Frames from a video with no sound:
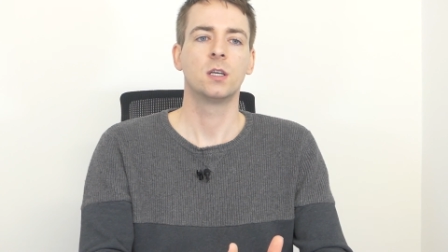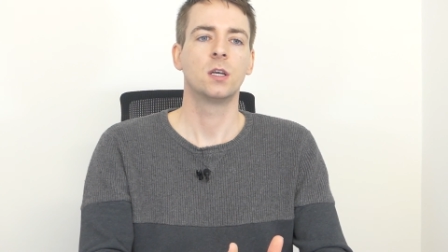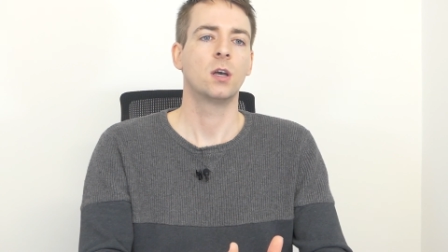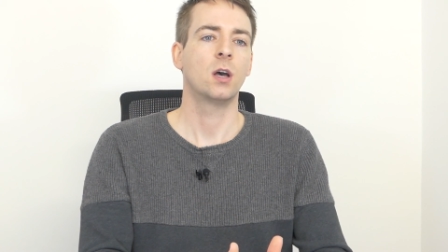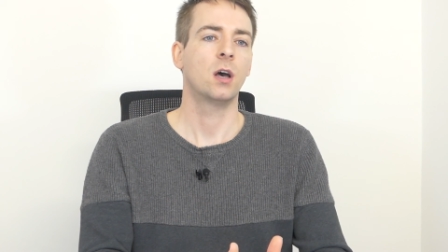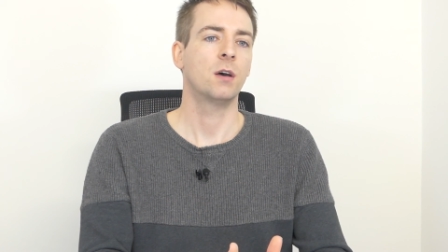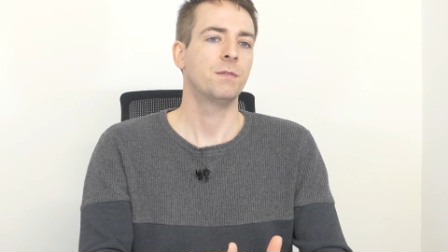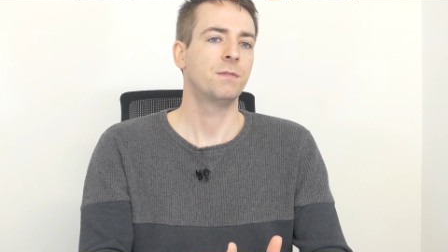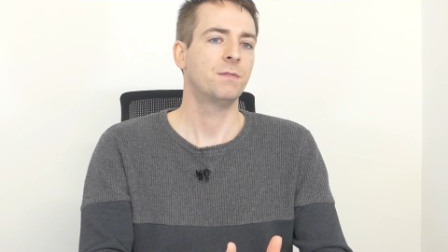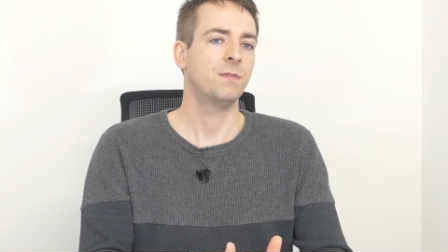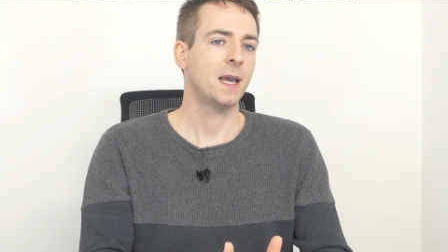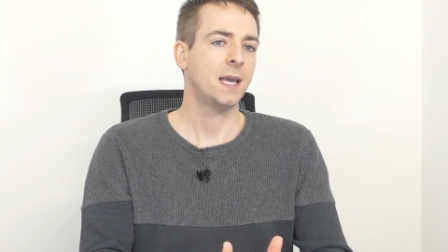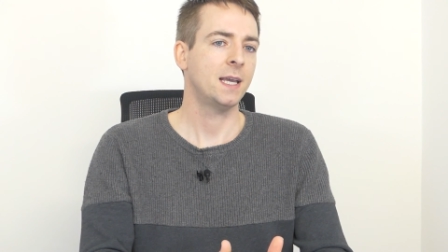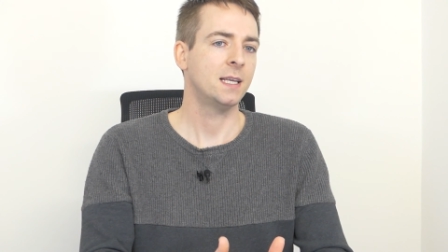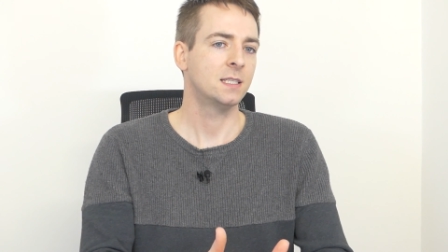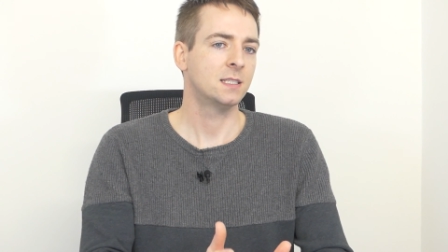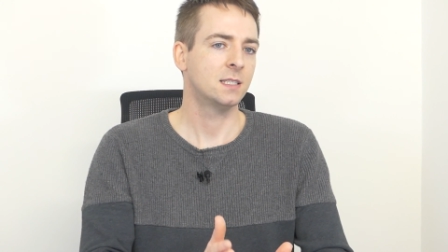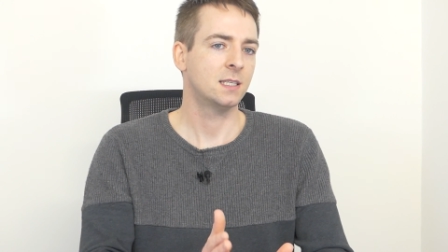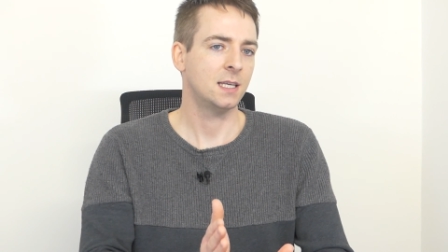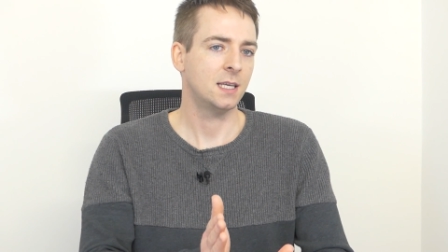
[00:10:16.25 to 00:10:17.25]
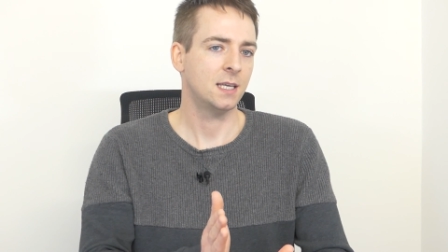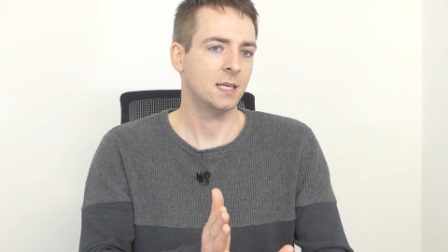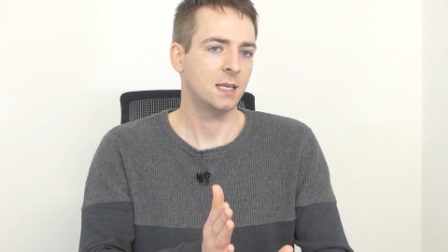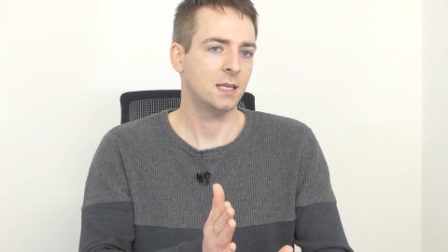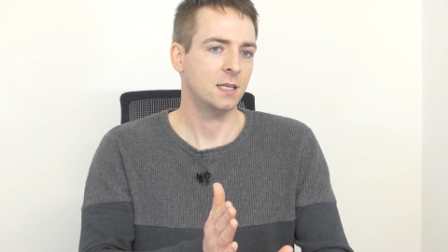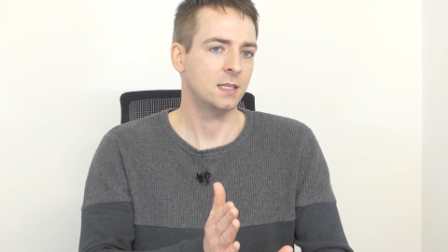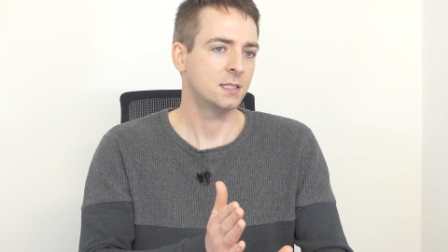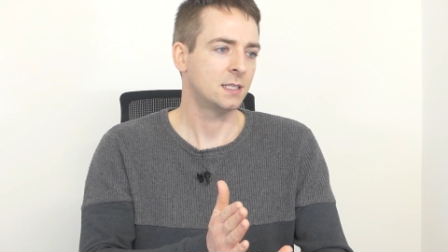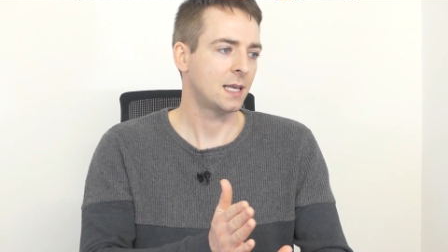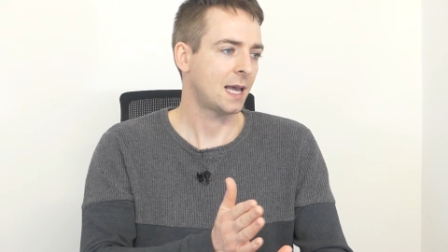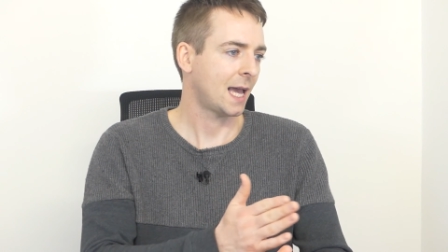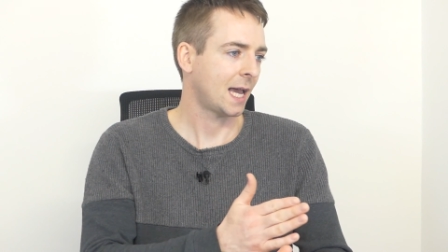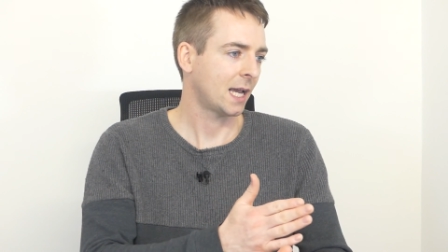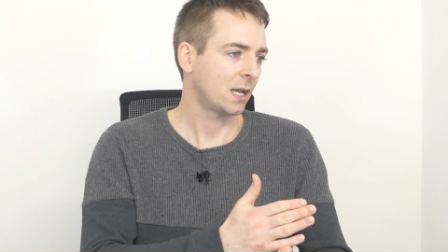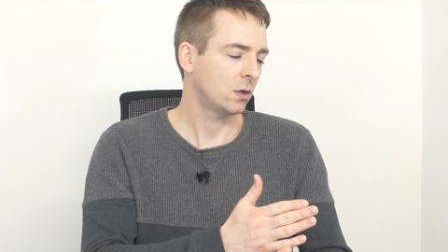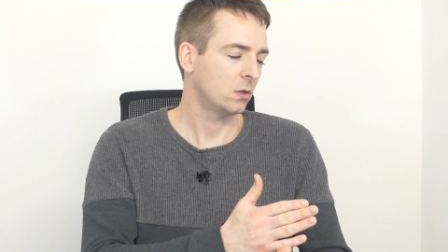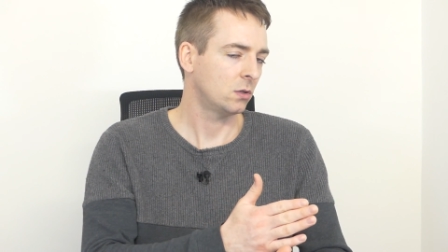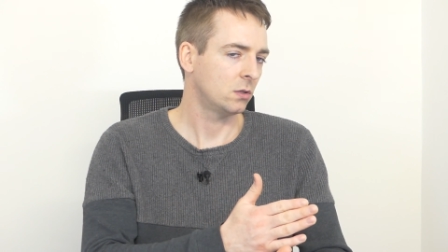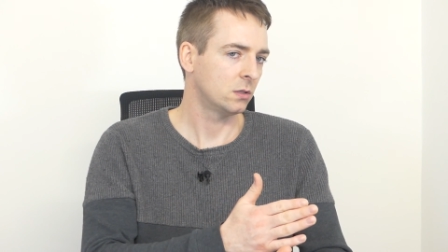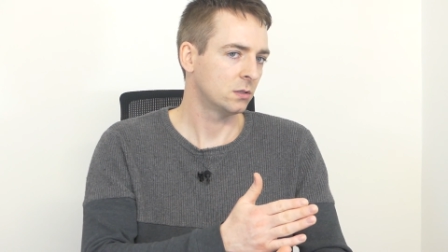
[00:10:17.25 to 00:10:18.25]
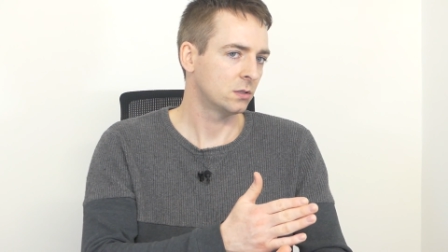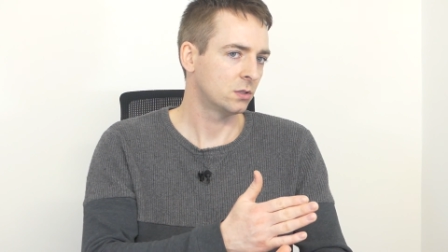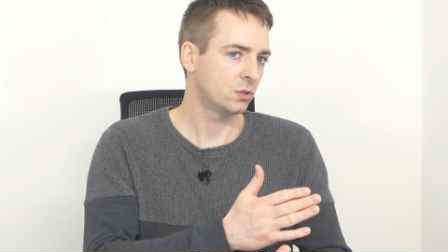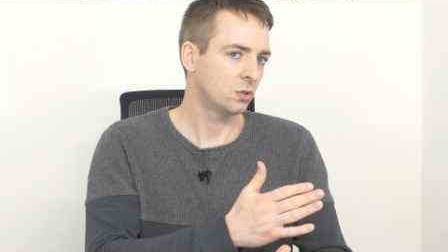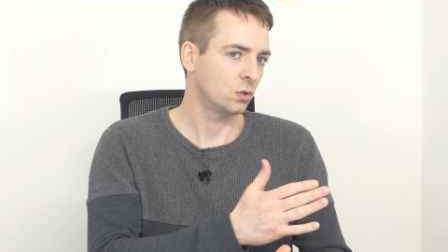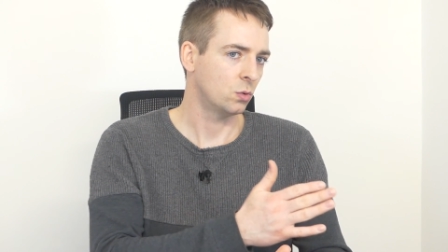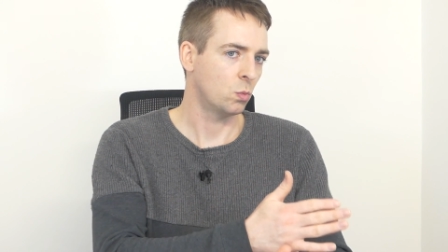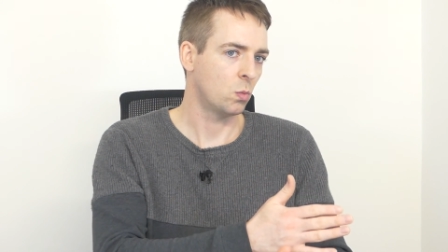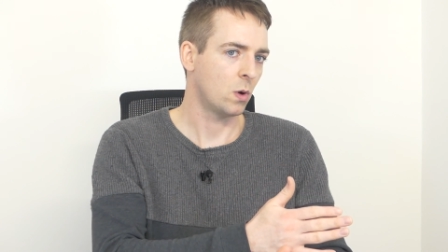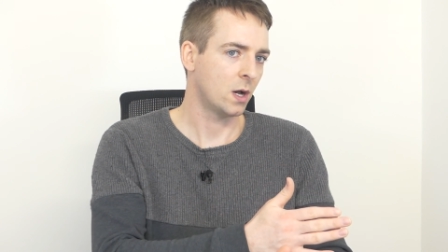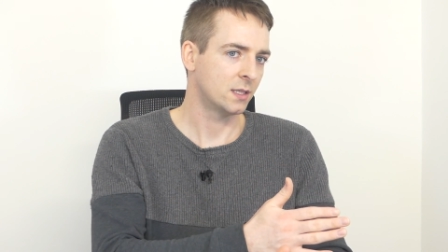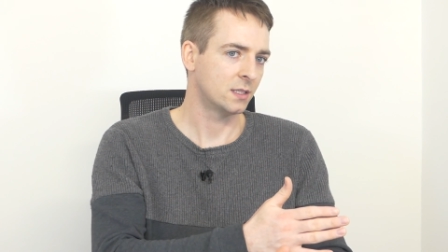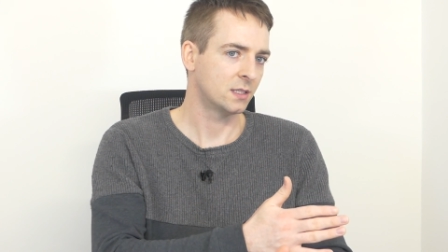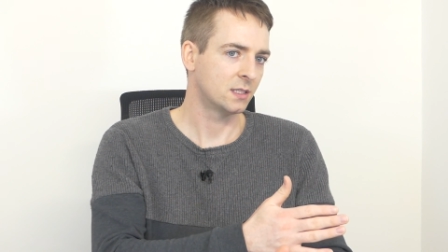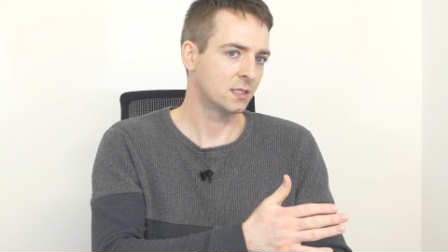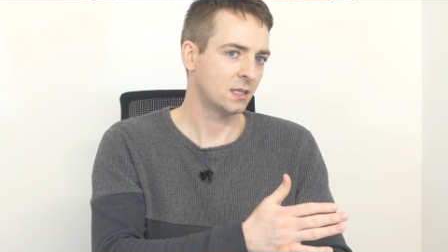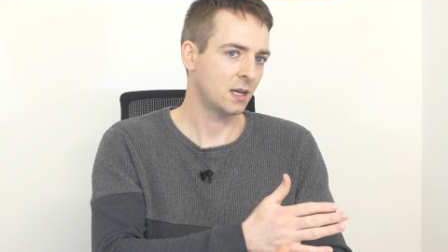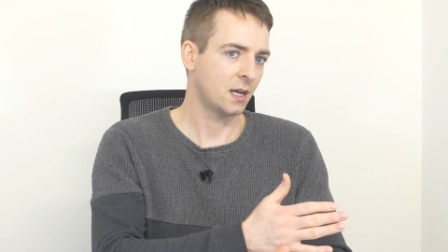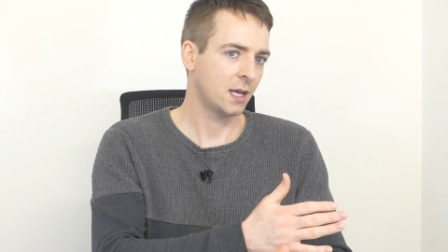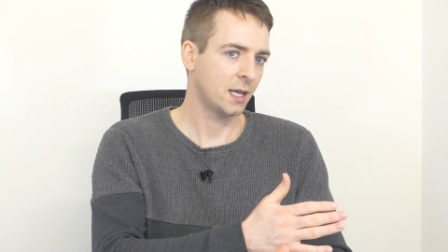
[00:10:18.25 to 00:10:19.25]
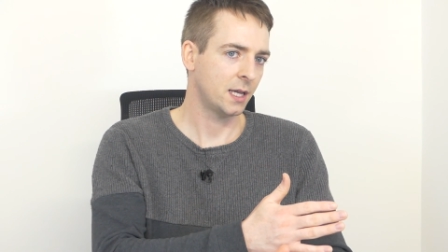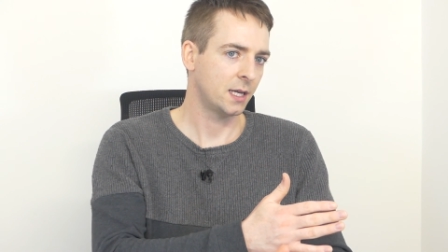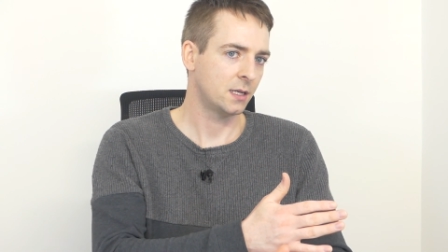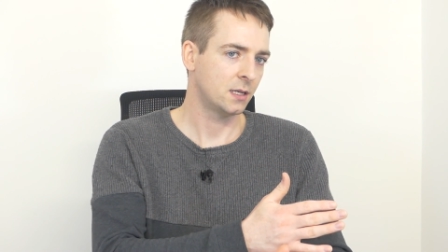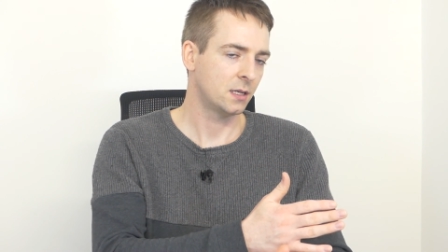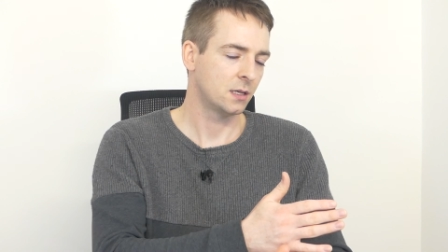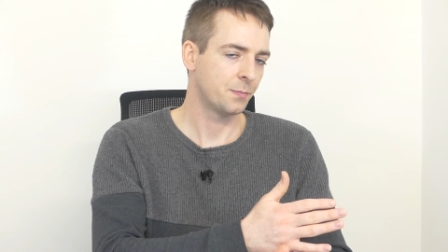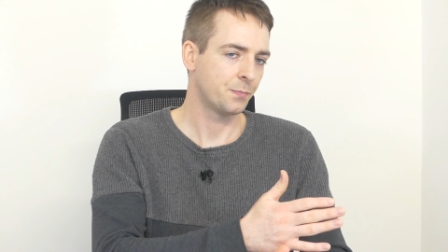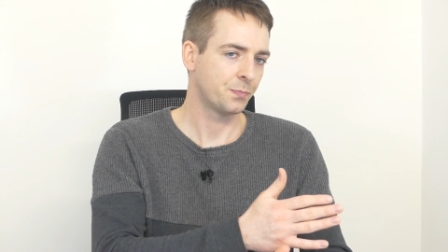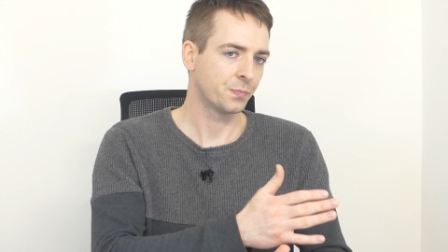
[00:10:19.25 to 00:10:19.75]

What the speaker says: Her face is angled to one side.